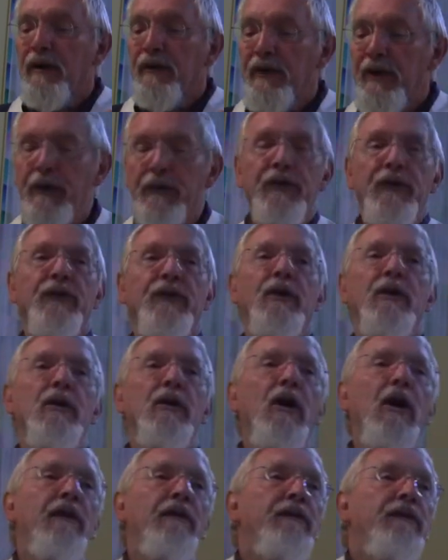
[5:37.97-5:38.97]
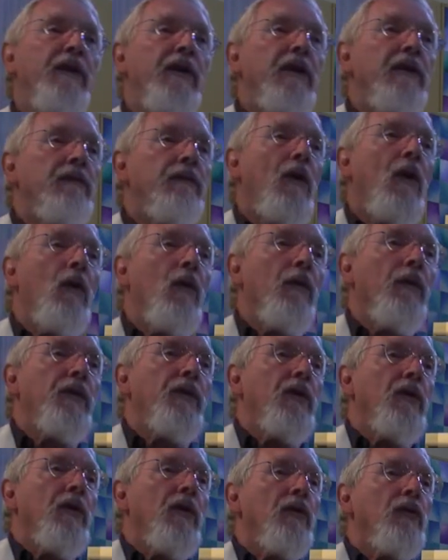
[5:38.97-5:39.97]
tells us that life
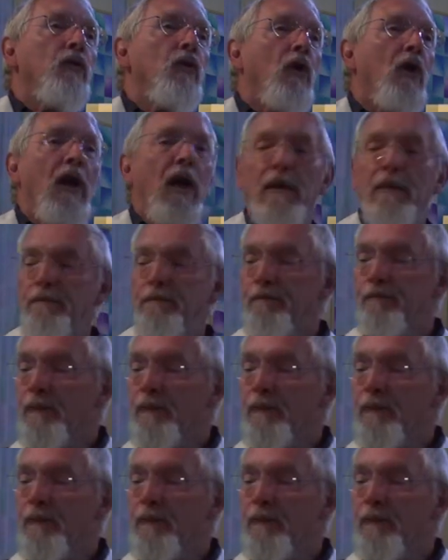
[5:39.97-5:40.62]
involves dukkha.